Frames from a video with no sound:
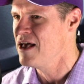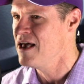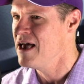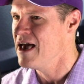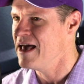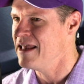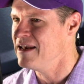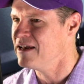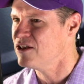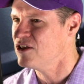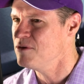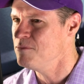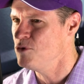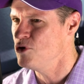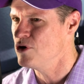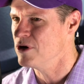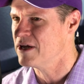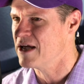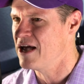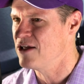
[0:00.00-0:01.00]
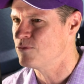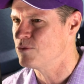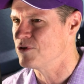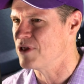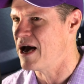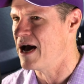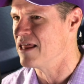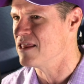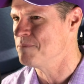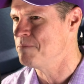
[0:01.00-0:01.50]
and it communicates with
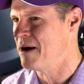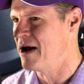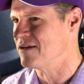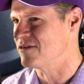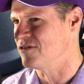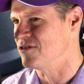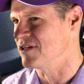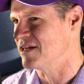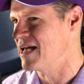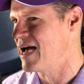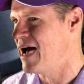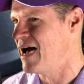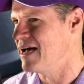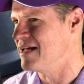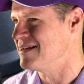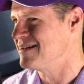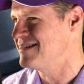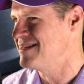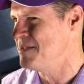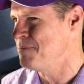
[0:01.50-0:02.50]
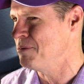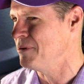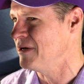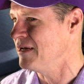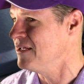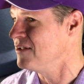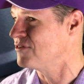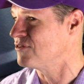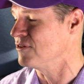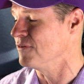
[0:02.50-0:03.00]
other parts of the car.
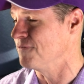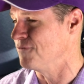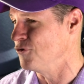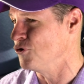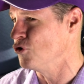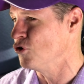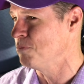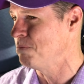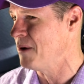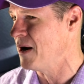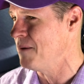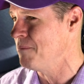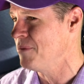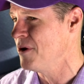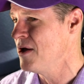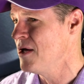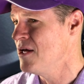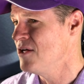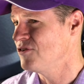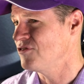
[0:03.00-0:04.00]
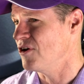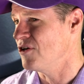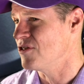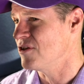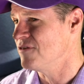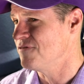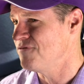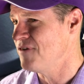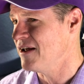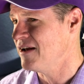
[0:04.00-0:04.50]
Typically it's the fuel pump, so that
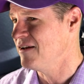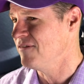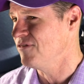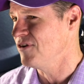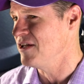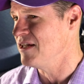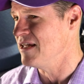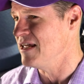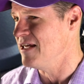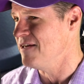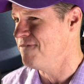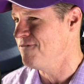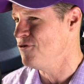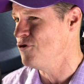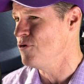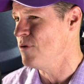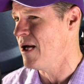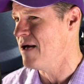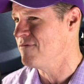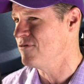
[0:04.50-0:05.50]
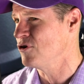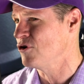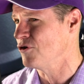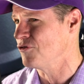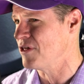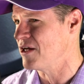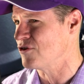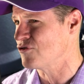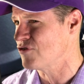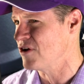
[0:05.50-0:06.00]
effectively if you haven't got
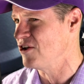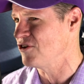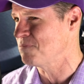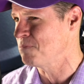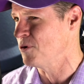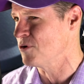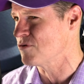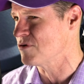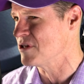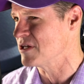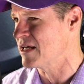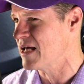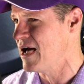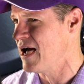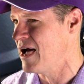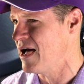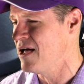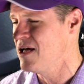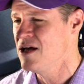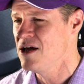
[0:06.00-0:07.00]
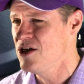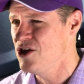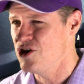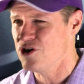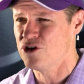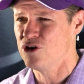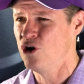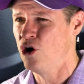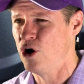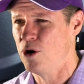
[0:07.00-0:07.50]
that transponder in the car, you
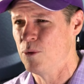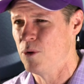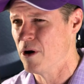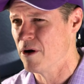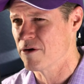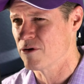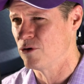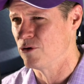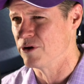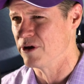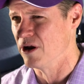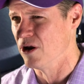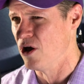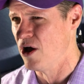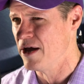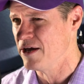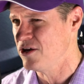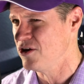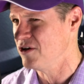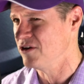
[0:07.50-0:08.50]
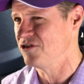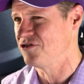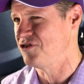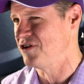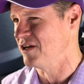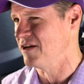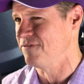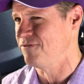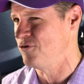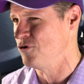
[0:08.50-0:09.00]
can hotwire it all you like, you can
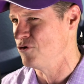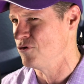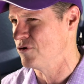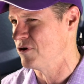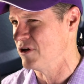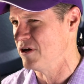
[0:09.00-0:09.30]
stick a few